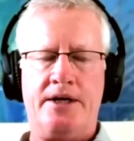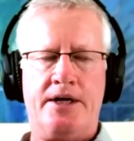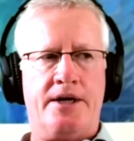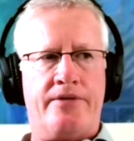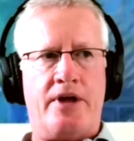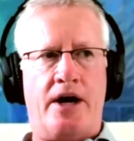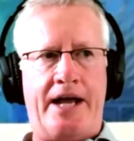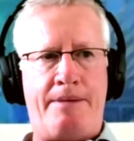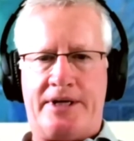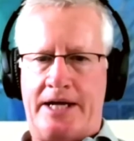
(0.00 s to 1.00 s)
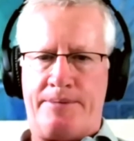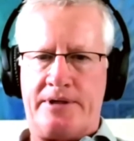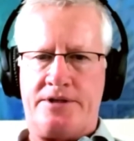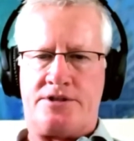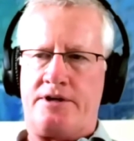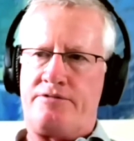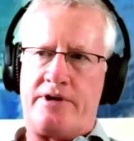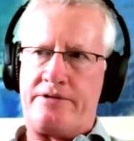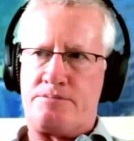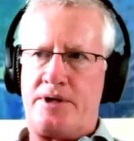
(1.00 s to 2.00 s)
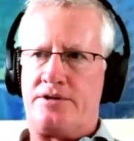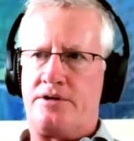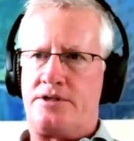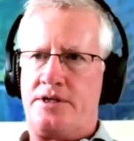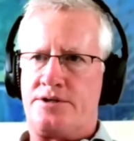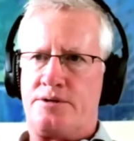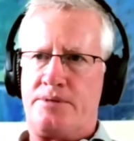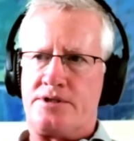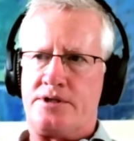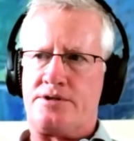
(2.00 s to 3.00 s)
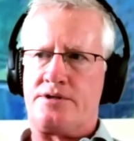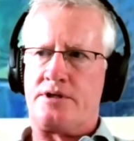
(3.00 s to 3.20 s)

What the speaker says: I am a capitalist. I've spent 30 years in business.